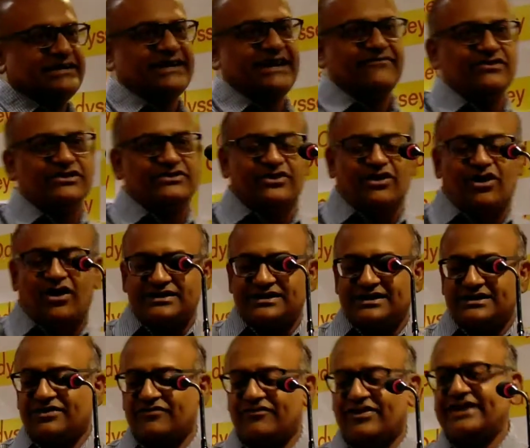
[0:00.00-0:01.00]
he never thought
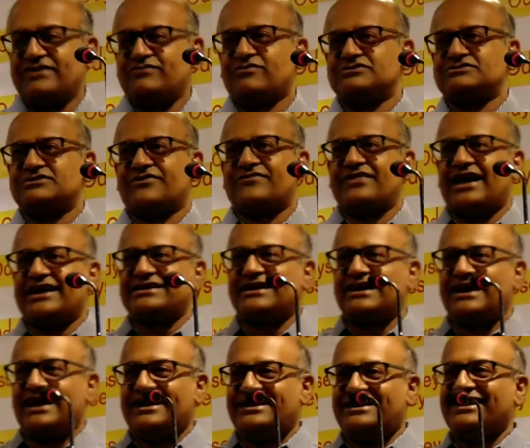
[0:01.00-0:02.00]
that the weight was of that
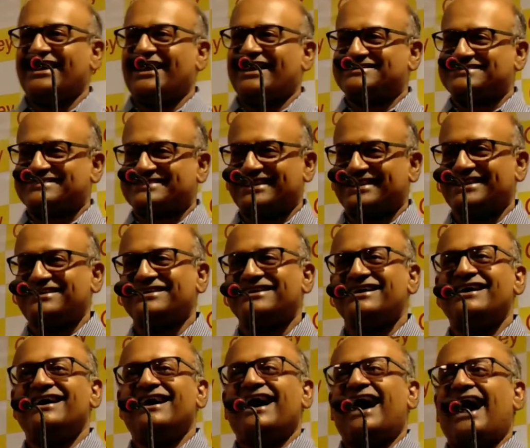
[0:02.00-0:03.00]
great an extent.
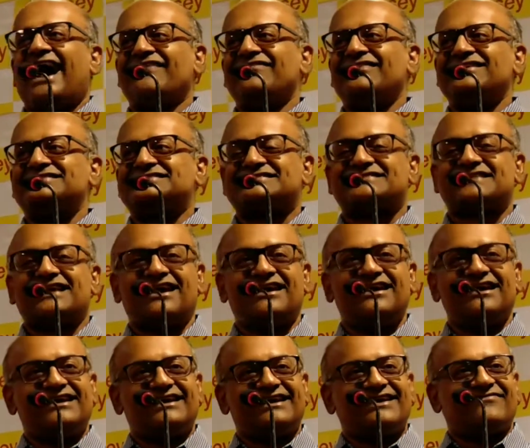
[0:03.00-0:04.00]
Having
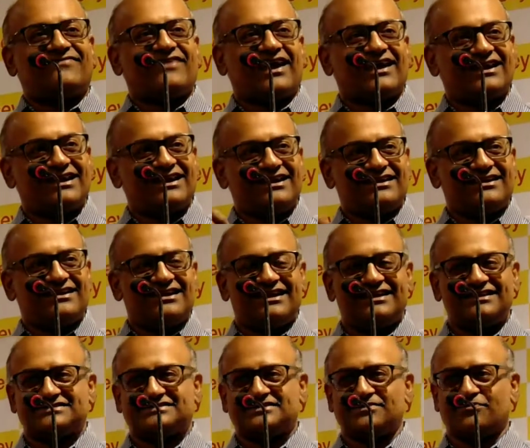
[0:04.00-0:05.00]
struggled, he finally
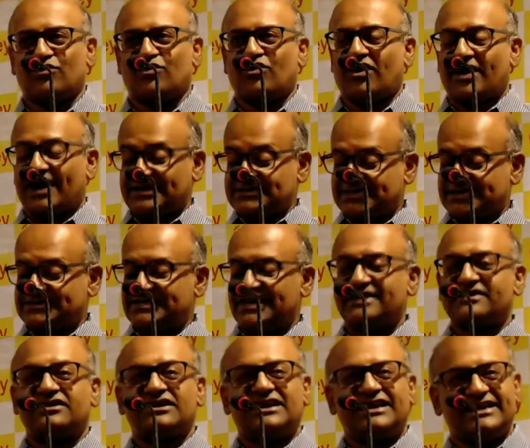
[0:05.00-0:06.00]
released the book, or as he
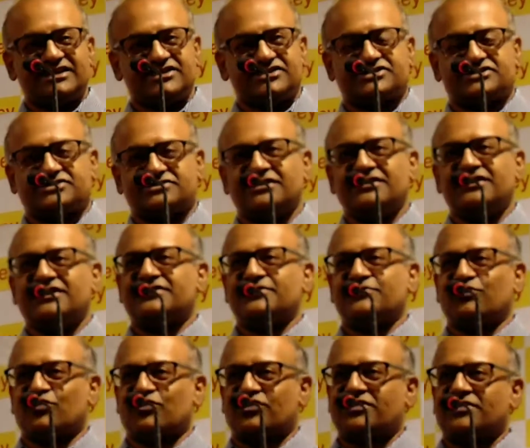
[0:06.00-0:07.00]
said, released the
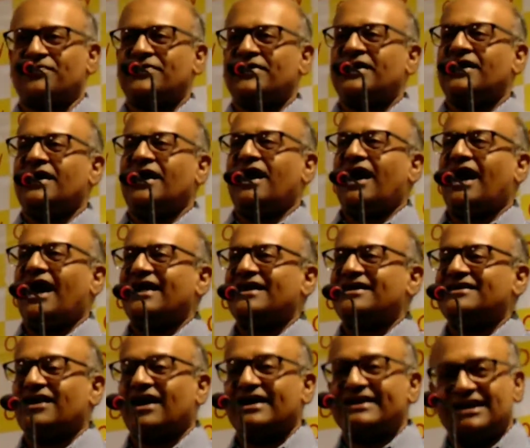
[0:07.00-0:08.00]
book
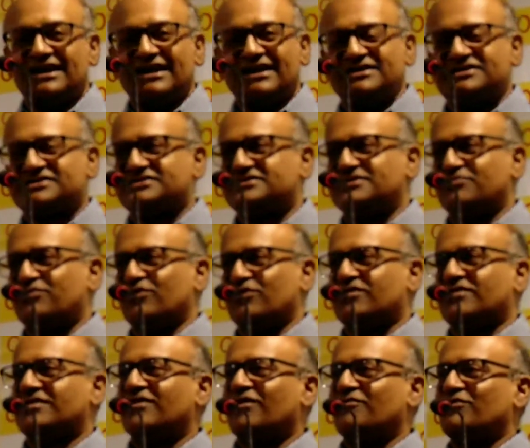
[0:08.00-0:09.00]
and unleashed the
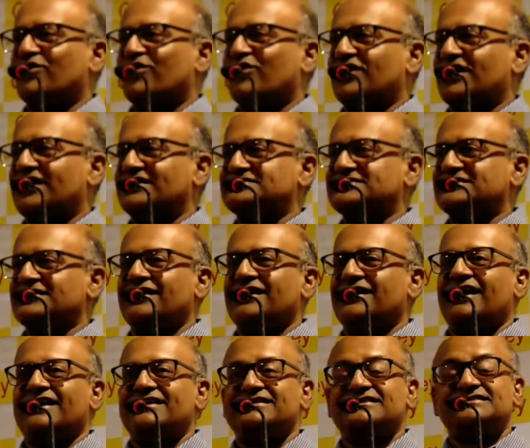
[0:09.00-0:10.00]
book, more or less.
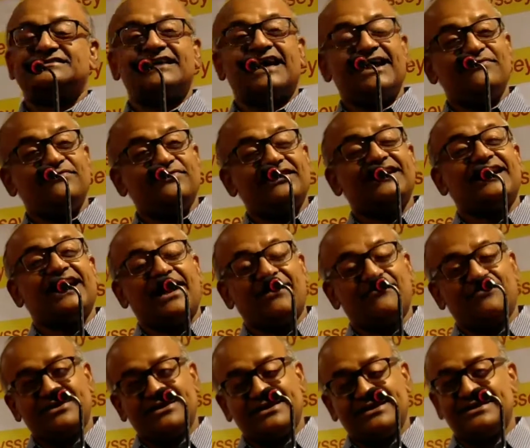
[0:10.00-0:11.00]
The same thing
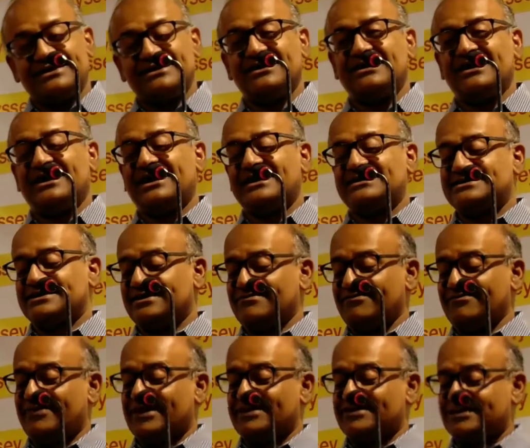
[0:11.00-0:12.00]
happened a year later
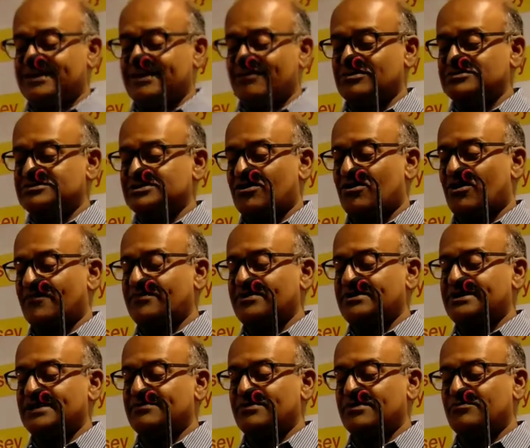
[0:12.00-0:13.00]
when there was a coffee
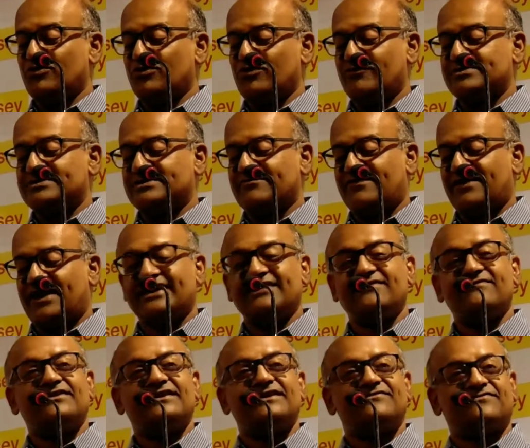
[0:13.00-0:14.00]
table book with a
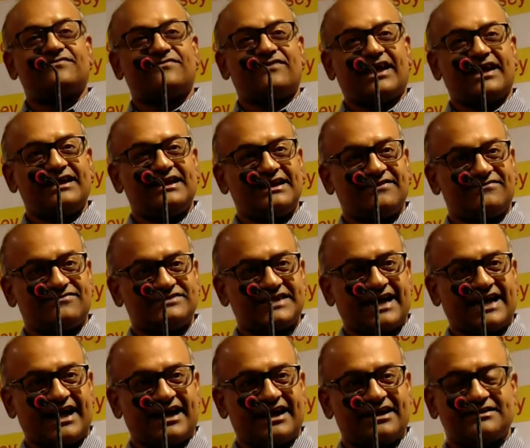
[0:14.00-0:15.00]
flyleaf
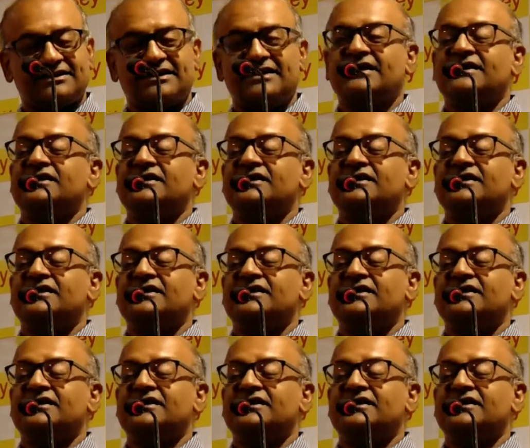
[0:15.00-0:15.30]
jacket,